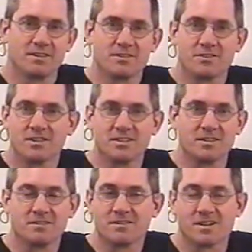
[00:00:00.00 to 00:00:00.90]
The
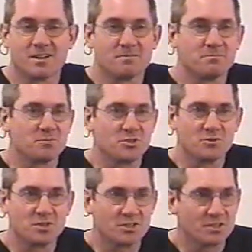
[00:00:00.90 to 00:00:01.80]
um,
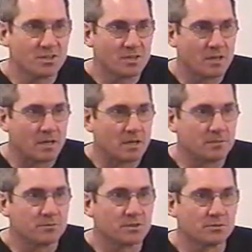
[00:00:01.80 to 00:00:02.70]
Jewish, uh,
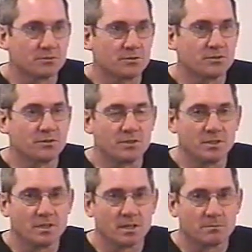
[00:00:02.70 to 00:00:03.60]
the, the,
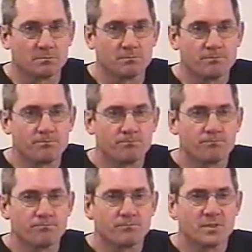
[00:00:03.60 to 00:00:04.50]
um,
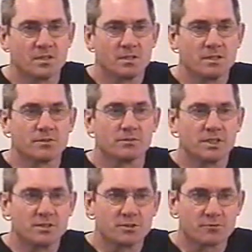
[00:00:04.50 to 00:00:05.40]
the
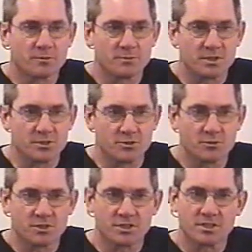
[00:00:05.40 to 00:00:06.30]
leaders from the Jewish
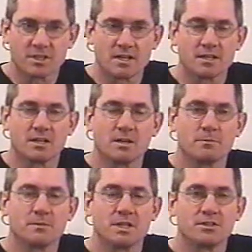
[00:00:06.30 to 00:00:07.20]
synagogue come
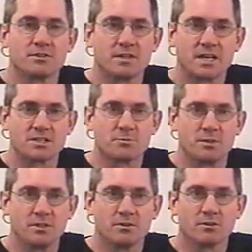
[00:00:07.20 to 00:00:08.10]
and ask
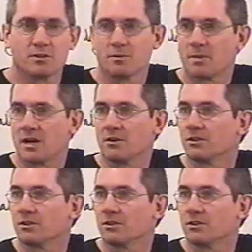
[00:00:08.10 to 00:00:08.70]
Peter about